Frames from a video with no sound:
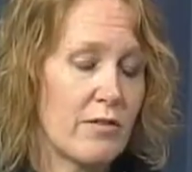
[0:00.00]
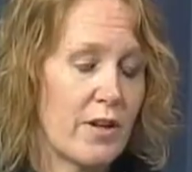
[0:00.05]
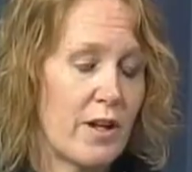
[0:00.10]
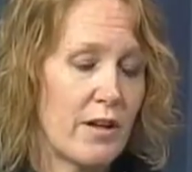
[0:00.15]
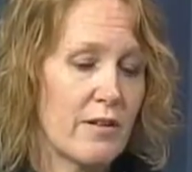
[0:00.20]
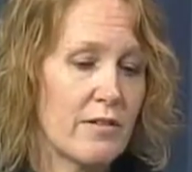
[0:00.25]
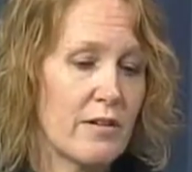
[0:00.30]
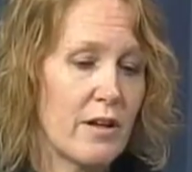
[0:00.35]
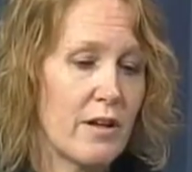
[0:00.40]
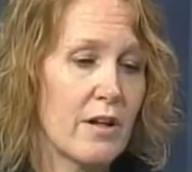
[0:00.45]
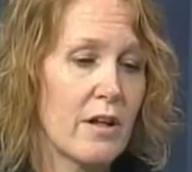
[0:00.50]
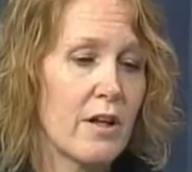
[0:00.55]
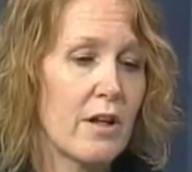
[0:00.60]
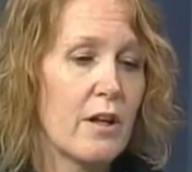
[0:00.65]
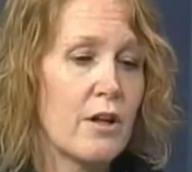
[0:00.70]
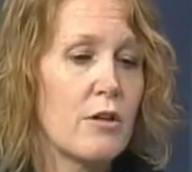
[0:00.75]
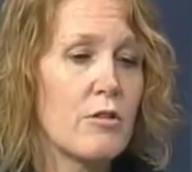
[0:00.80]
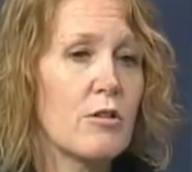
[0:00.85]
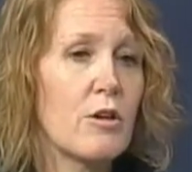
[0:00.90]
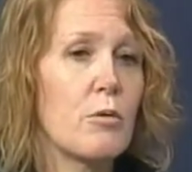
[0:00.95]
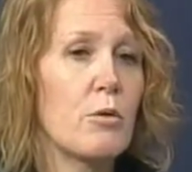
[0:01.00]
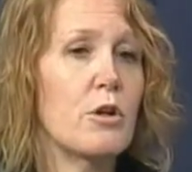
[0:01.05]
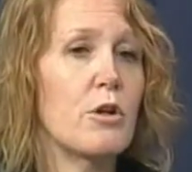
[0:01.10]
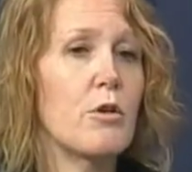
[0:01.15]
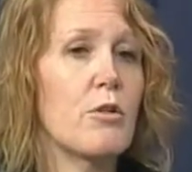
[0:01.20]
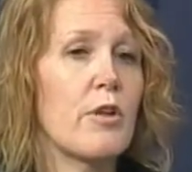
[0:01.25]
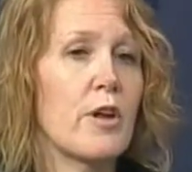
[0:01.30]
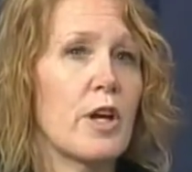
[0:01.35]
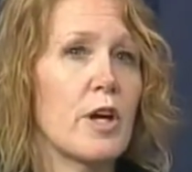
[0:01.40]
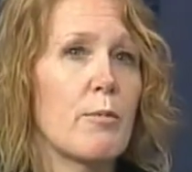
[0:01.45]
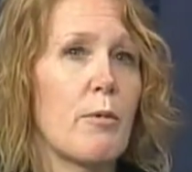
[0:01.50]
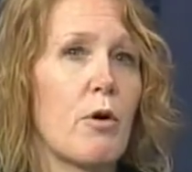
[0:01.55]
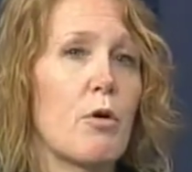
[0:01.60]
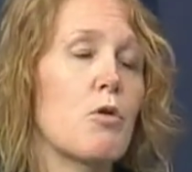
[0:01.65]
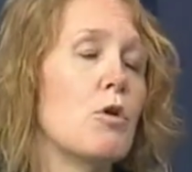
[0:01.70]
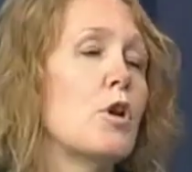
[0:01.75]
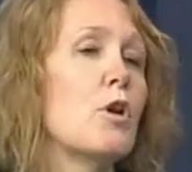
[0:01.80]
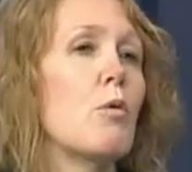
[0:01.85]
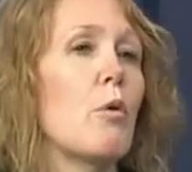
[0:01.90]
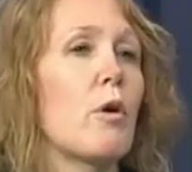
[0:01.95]
Vanessa. So when you think about
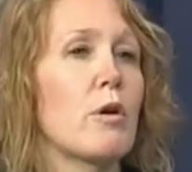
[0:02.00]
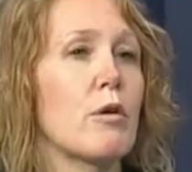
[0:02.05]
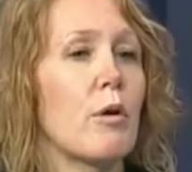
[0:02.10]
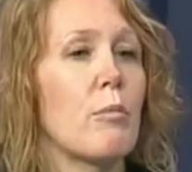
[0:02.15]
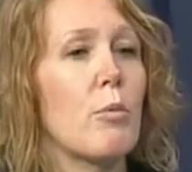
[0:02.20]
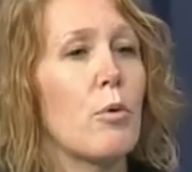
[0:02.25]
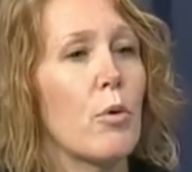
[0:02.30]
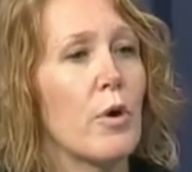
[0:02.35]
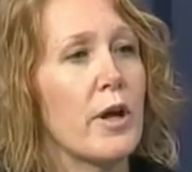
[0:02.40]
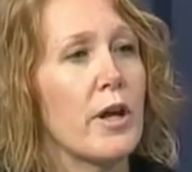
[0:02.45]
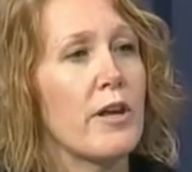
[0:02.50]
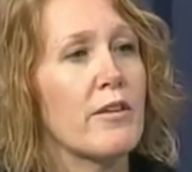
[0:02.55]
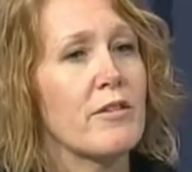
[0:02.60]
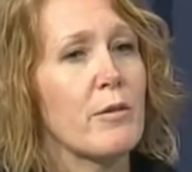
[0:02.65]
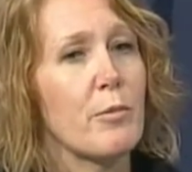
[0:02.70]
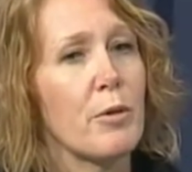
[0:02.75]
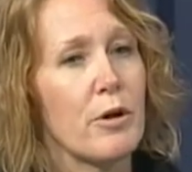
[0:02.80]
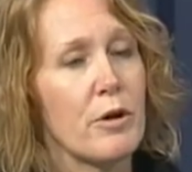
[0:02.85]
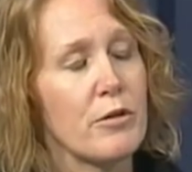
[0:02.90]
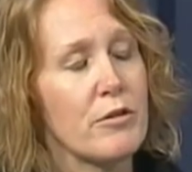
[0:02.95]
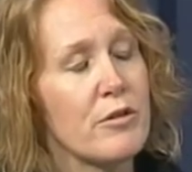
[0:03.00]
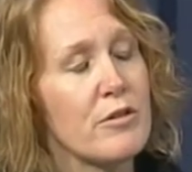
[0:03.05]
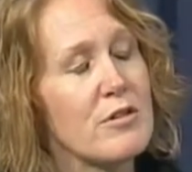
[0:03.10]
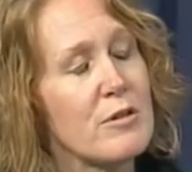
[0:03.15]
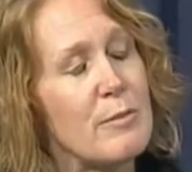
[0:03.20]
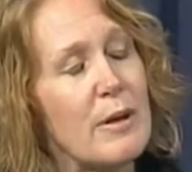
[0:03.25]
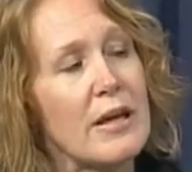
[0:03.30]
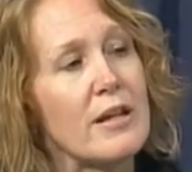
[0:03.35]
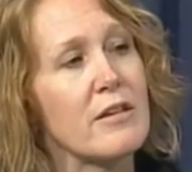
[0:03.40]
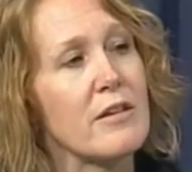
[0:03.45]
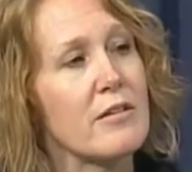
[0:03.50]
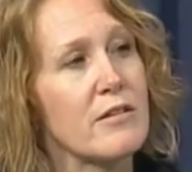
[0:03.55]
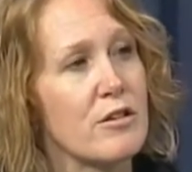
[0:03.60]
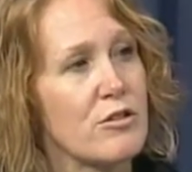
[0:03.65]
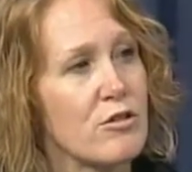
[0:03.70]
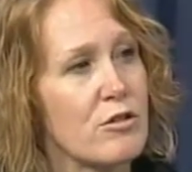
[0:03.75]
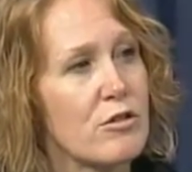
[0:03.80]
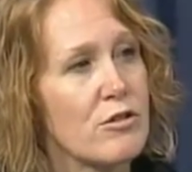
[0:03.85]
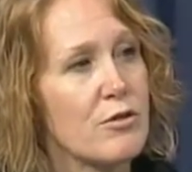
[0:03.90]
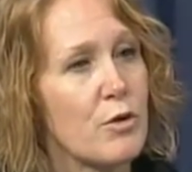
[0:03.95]
who you want to appoint as a person to make
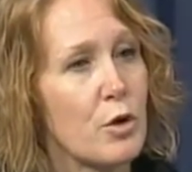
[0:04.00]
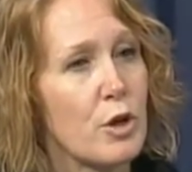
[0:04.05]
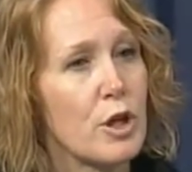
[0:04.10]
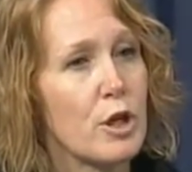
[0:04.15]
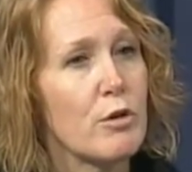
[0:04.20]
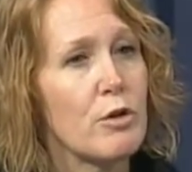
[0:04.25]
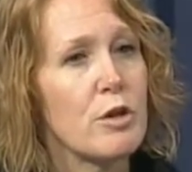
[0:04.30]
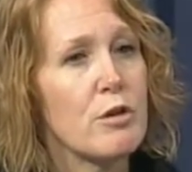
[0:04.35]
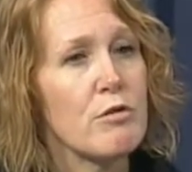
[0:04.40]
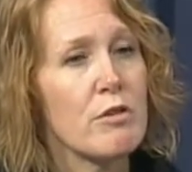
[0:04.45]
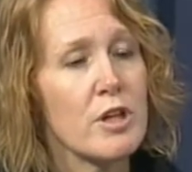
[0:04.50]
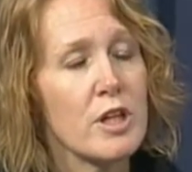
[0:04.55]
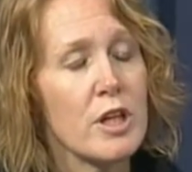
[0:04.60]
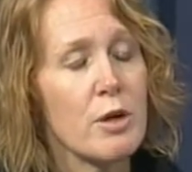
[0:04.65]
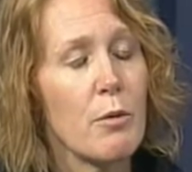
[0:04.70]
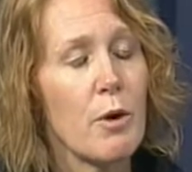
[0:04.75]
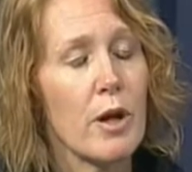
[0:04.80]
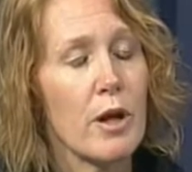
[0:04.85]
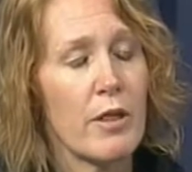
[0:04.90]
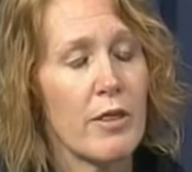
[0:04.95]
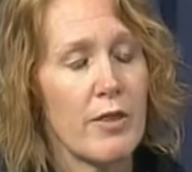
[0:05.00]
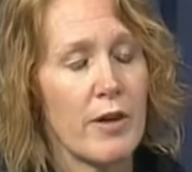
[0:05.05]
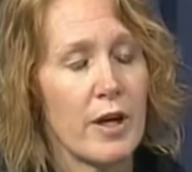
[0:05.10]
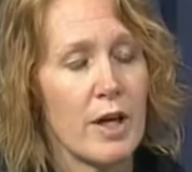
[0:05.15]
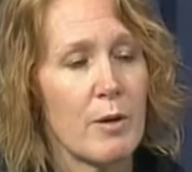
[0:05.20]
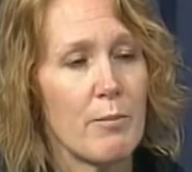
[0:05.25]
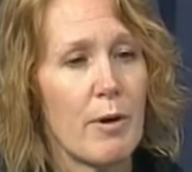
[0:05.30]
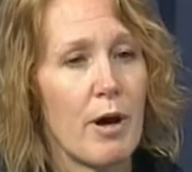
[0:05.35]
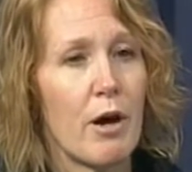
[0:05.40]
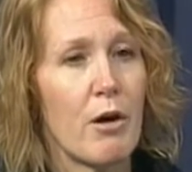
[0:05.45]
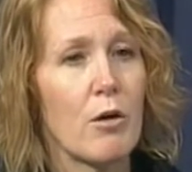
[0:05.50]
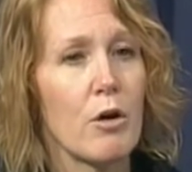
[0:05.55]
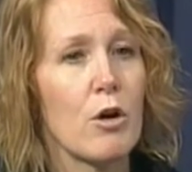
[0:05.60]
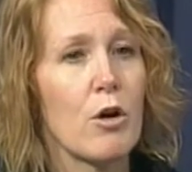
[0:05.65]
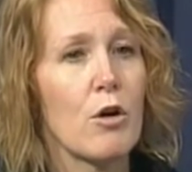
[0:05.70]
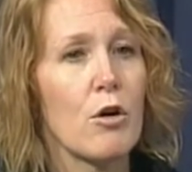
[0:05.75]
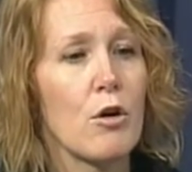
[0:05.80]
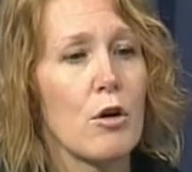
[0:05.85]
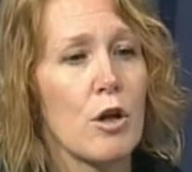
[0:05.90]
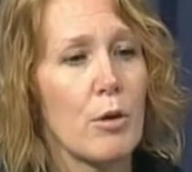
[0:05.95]
decisions for you, you really want to think about
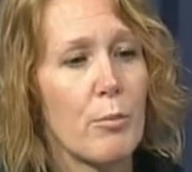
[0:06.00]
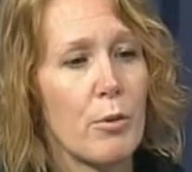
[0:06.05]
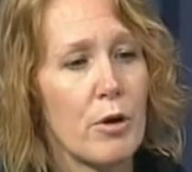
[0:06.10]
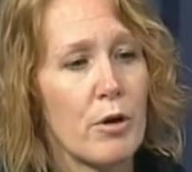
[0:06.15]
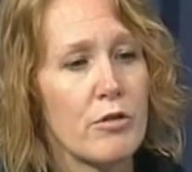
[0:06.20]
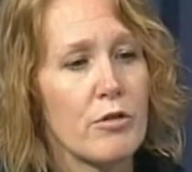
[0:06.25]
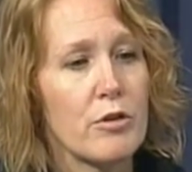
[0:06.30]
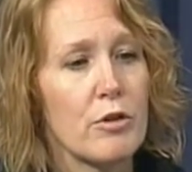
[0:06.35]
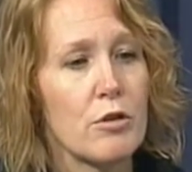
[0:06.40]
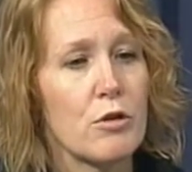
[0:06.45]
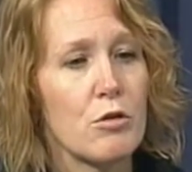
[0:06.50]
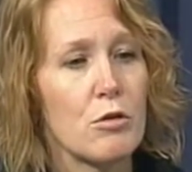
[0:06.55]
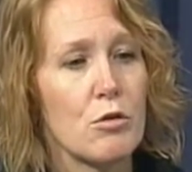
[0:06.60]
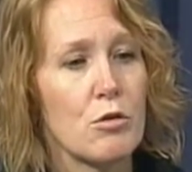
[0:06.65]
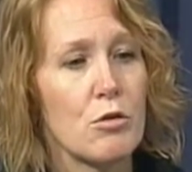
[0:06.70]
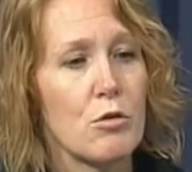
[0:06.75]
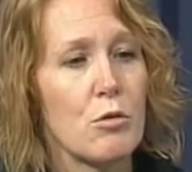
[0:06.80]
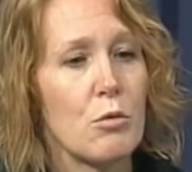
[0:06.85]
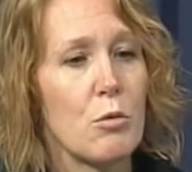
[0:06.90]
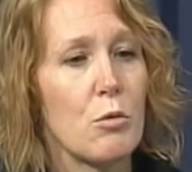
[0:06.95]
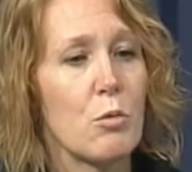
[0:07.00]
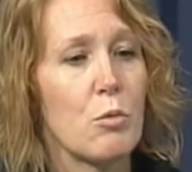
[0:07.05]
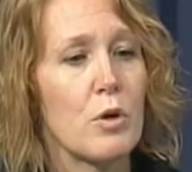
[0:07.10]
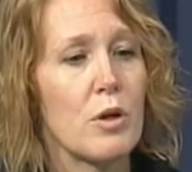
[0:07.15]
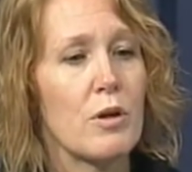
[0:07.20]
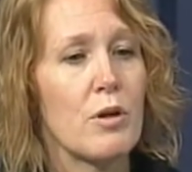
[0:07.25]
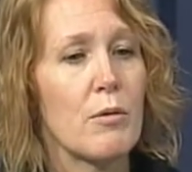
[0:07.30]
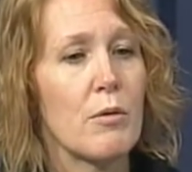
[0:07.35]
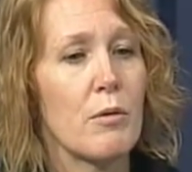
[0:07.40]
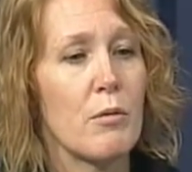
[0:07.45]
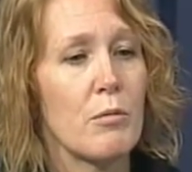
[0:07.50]
a person who would